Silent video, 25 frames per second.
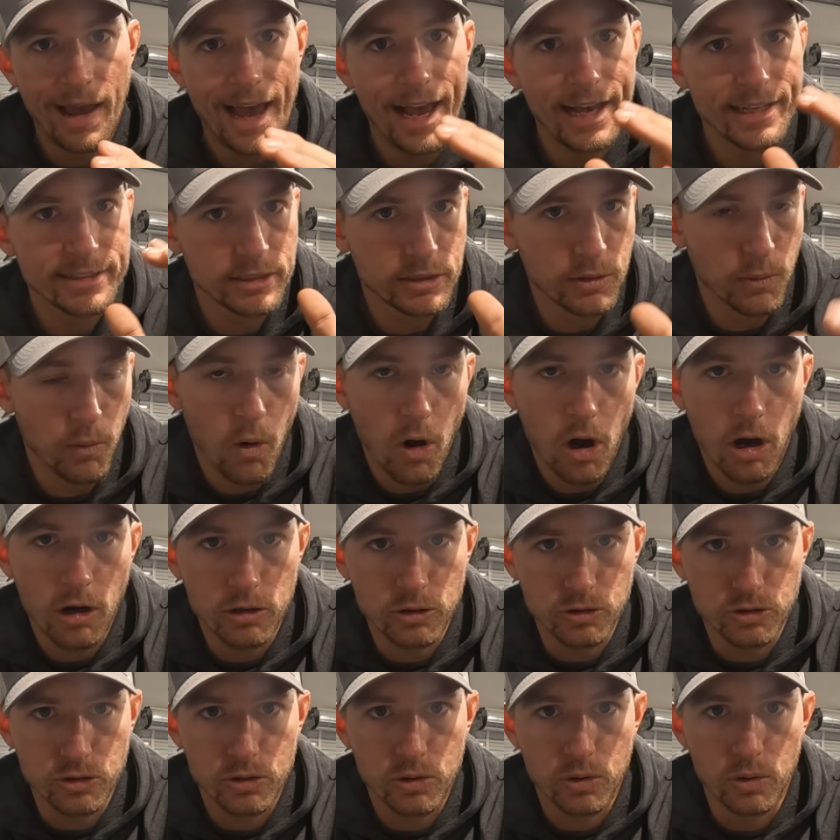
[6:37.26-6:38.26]
as the
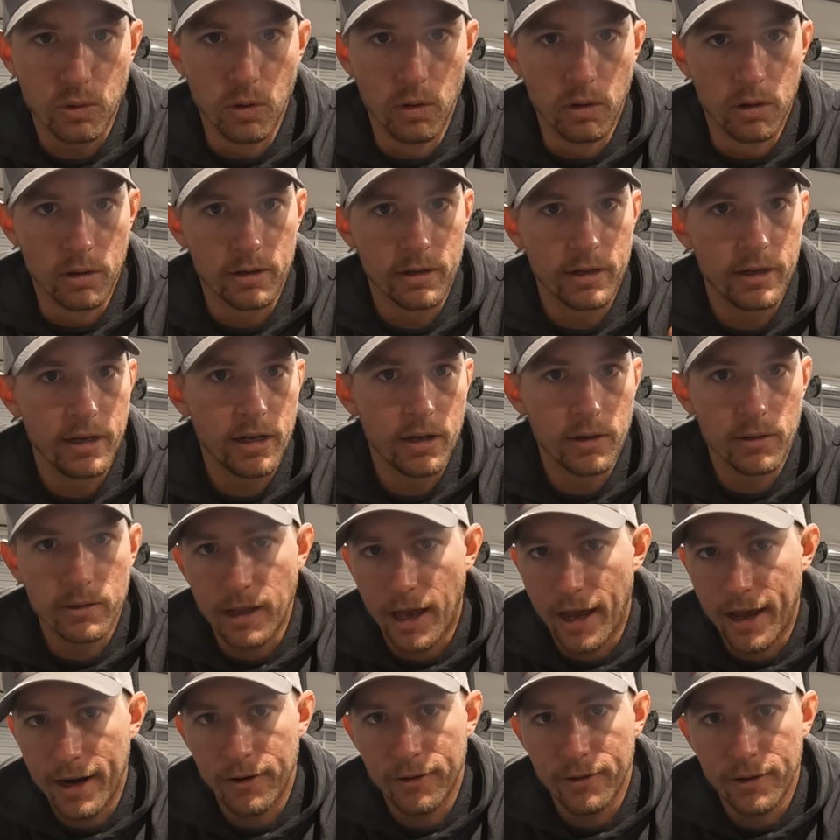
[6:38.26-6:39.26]
water's cooler. You know,
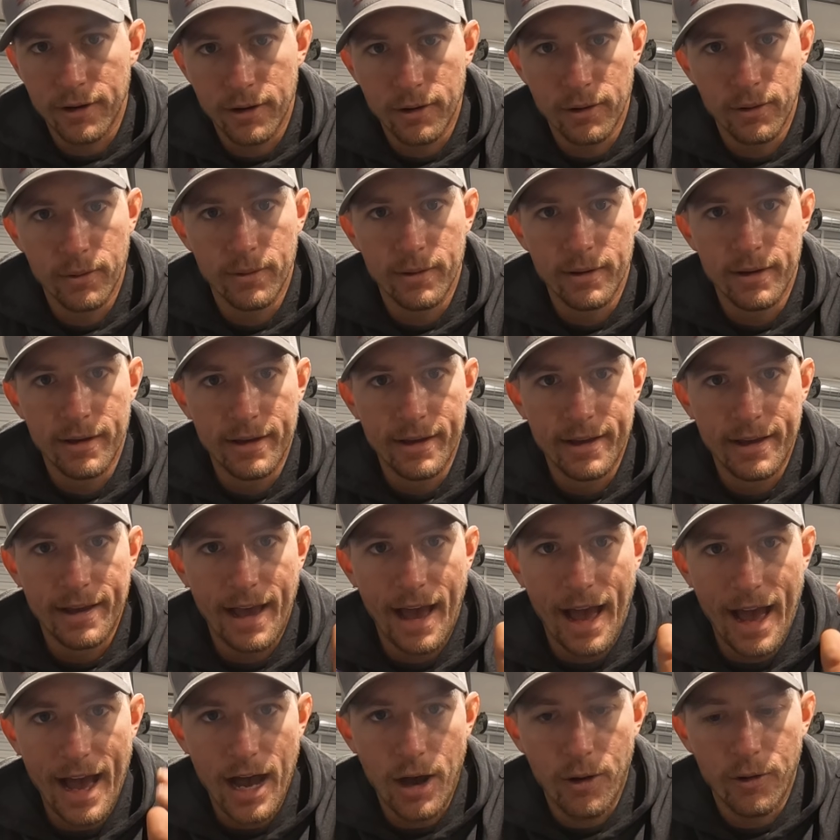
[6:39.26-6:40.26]
I don't know
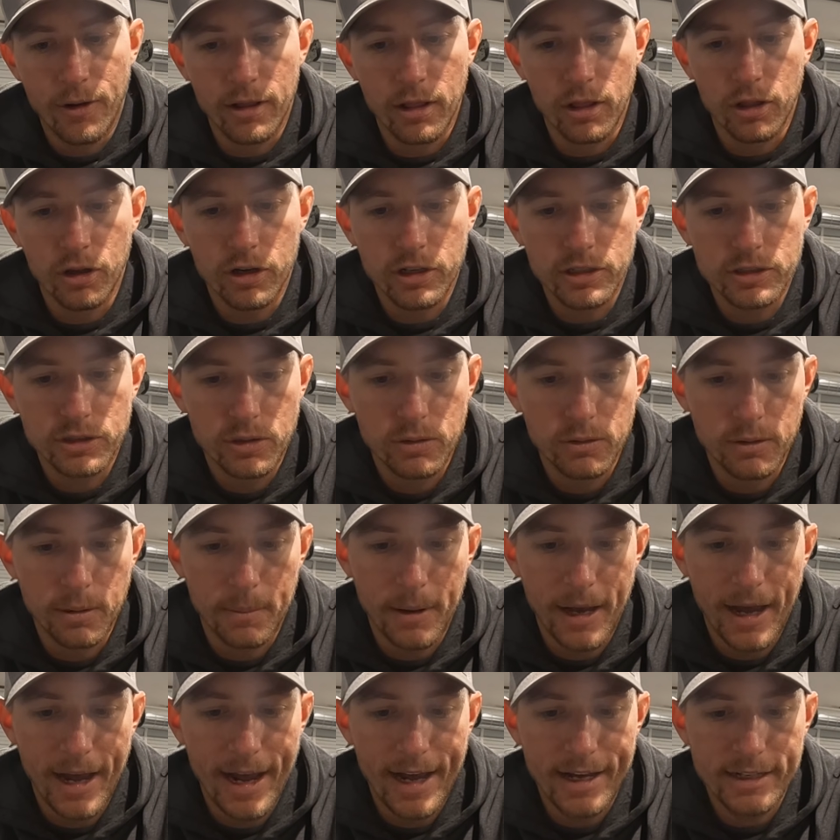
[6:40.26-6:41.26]
how it looks to a
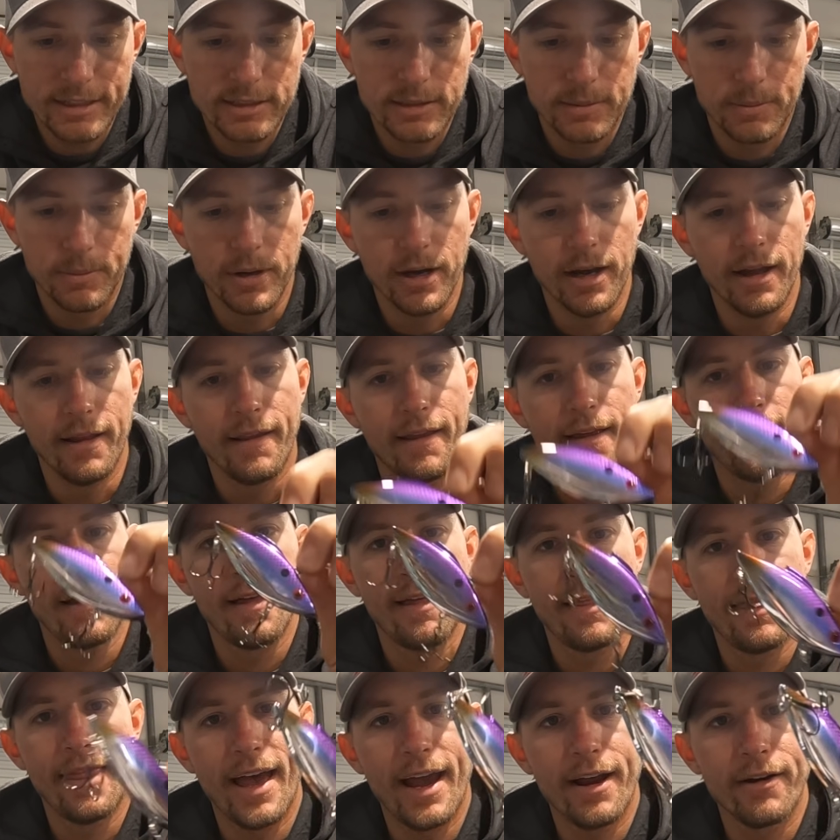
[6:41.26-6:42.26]
bass, but
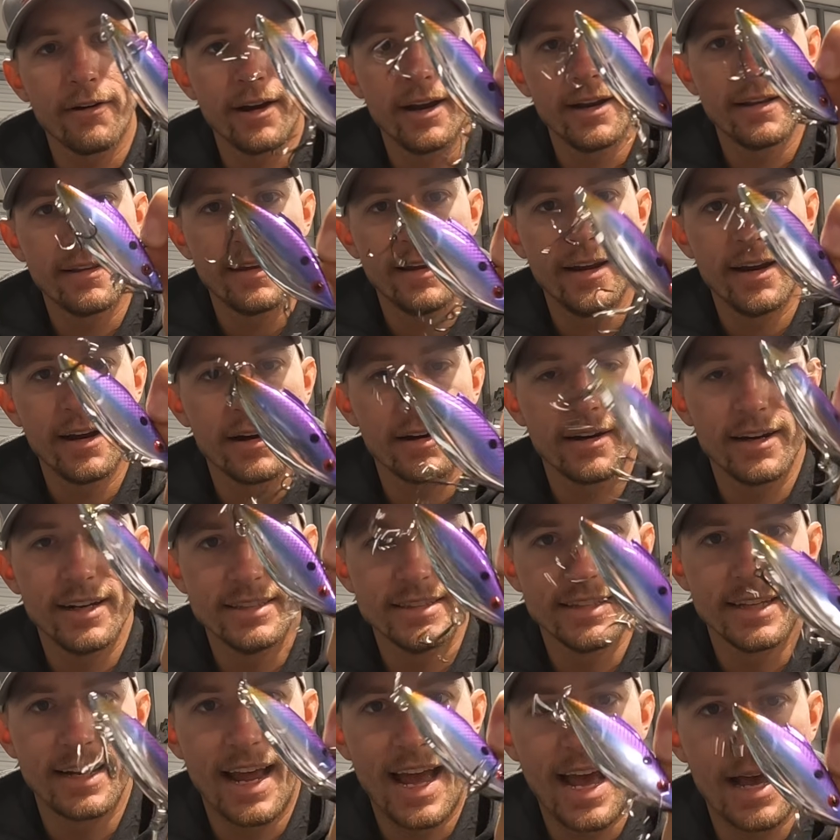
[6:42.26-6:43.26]
that right there
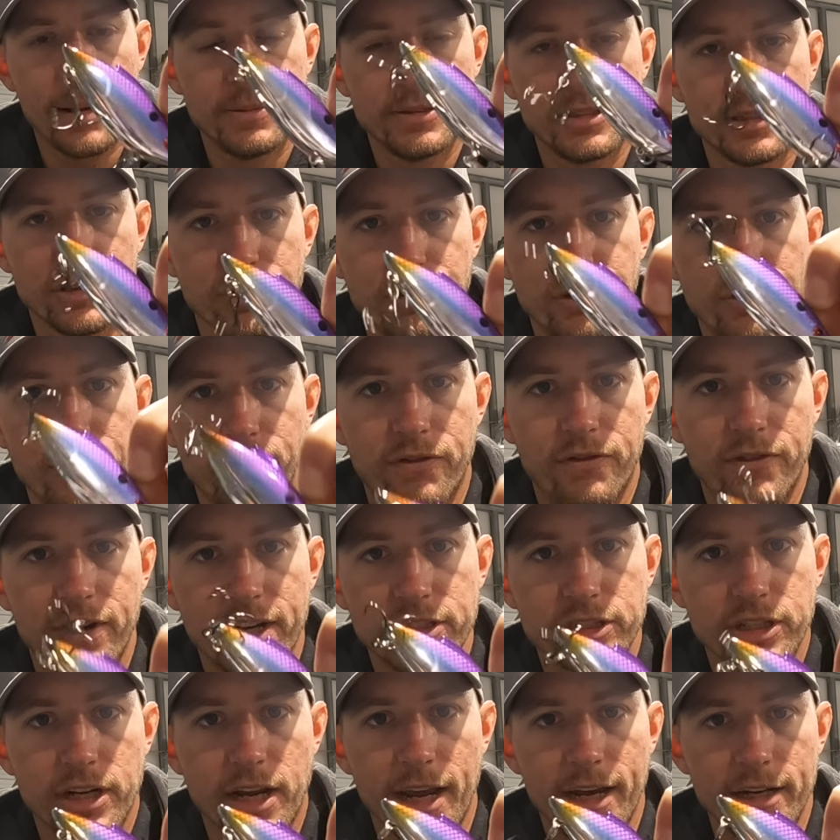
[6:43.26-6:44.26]
is an absolute
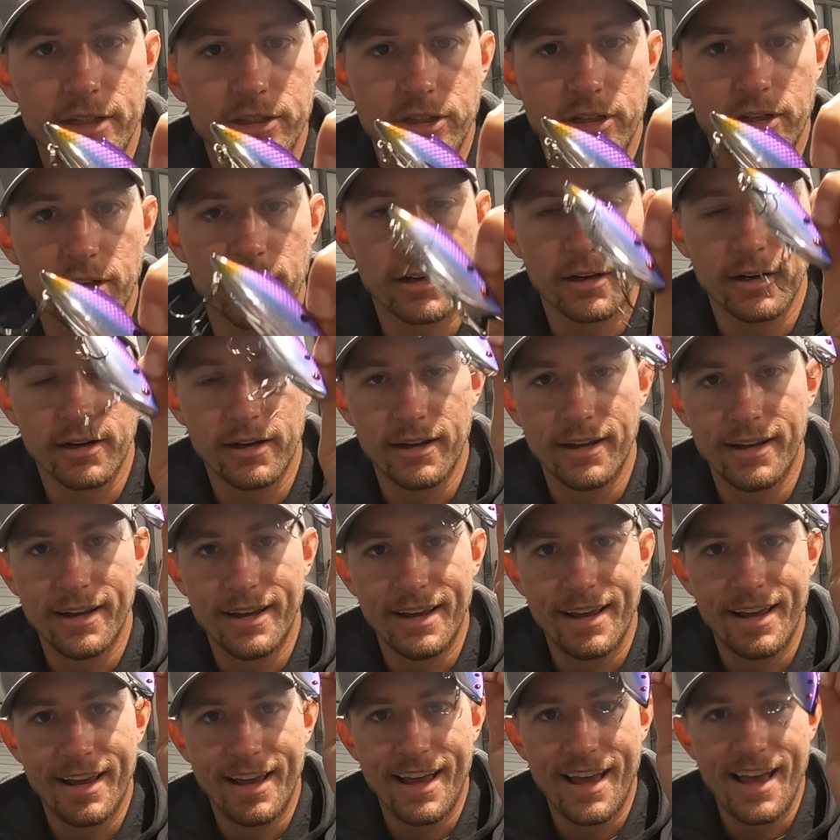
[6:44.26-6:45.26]
fish catcher
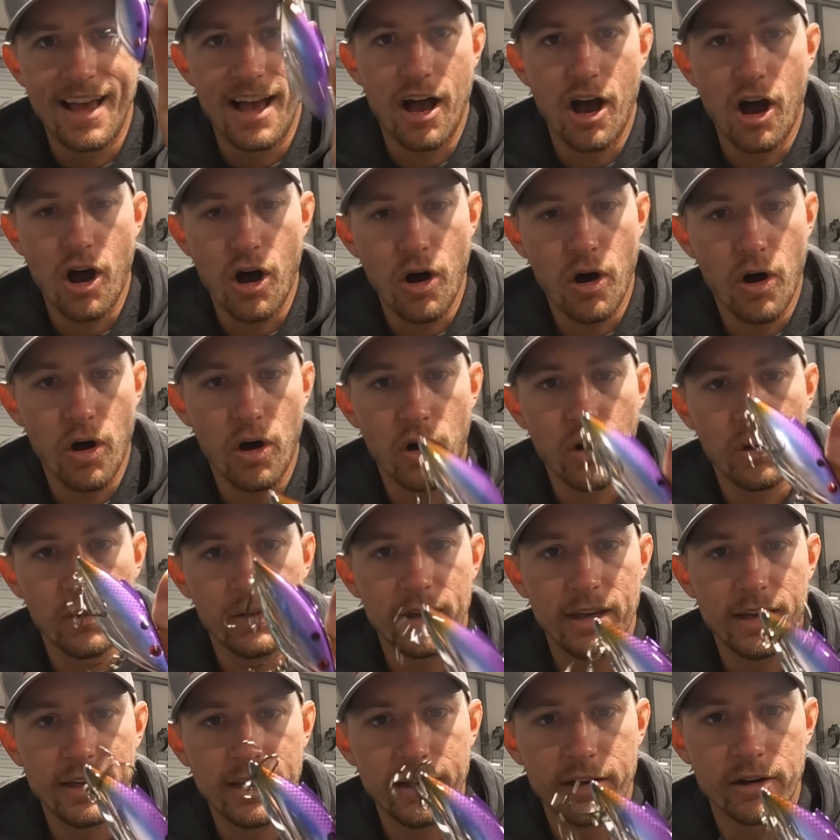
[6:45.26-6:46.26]
all
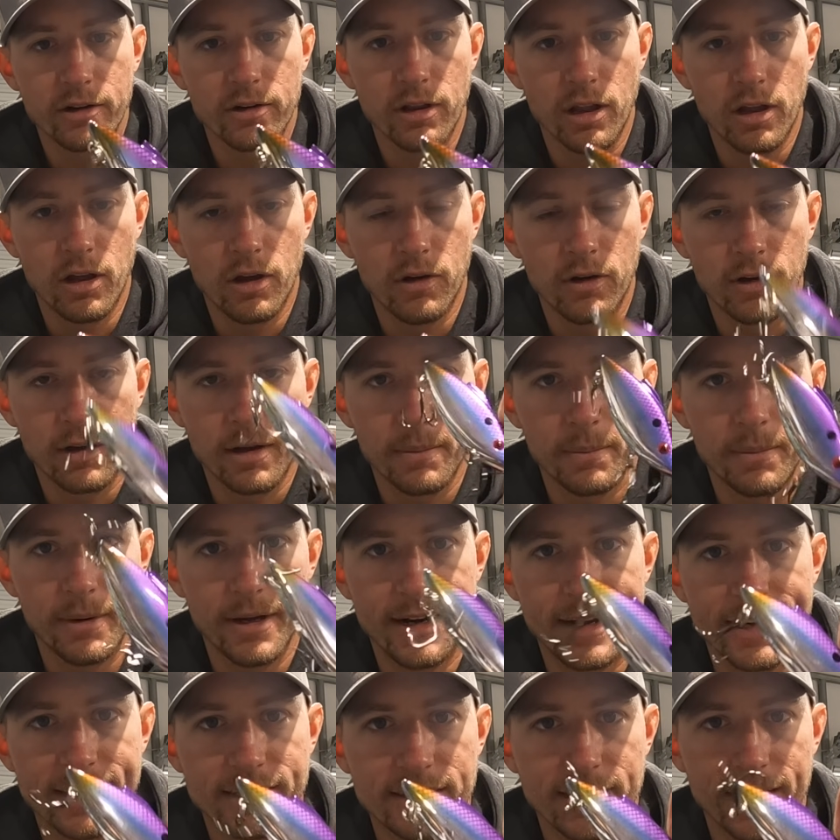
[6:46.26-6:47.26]
year long,
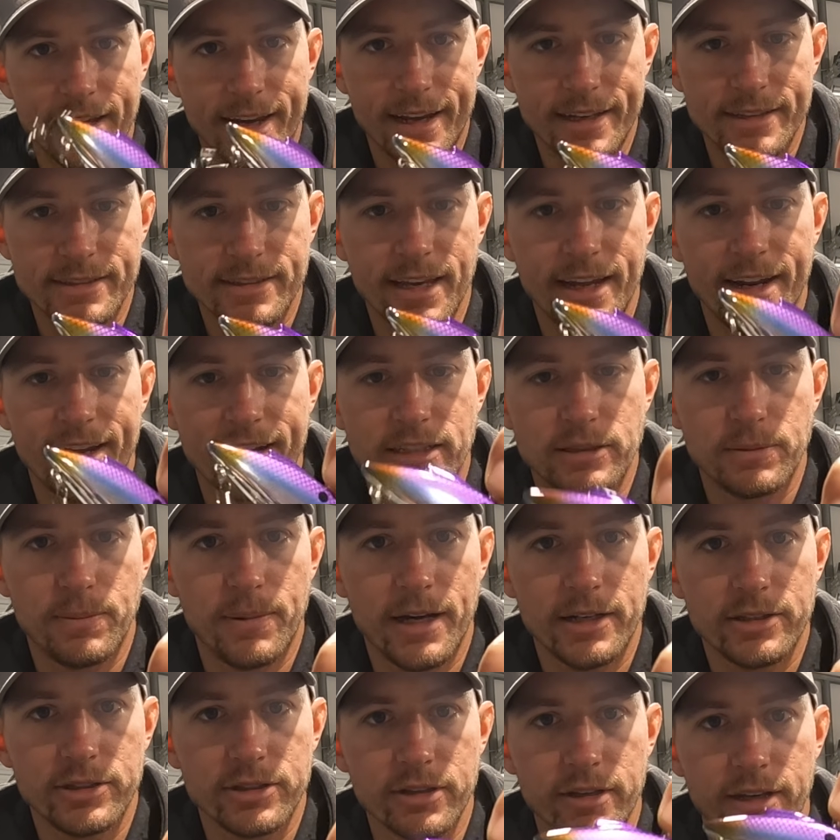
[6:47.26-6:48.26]
but like I said,
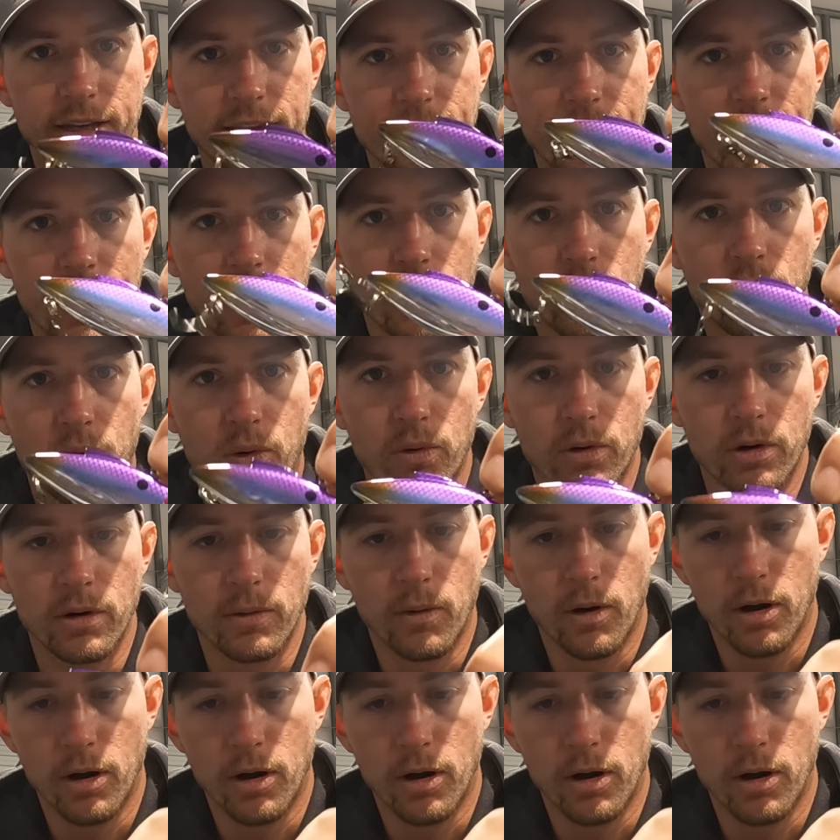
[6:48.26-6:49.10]
especially in that colder